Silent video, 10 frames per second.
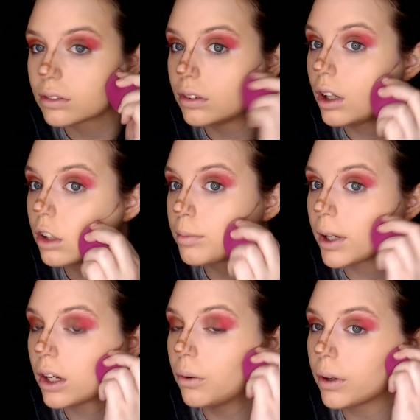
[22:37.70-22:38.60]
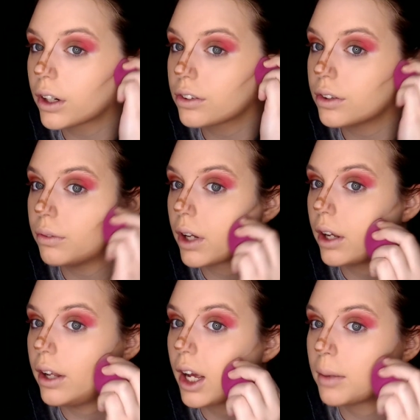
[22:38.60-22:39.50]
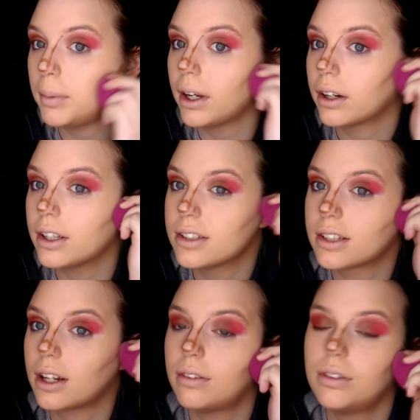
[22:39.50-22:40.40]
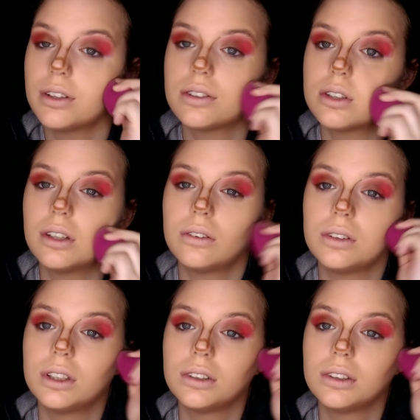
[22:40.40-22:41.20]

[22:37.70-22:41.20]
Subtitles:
None of my coworkers know what a neck beard is, and I feel so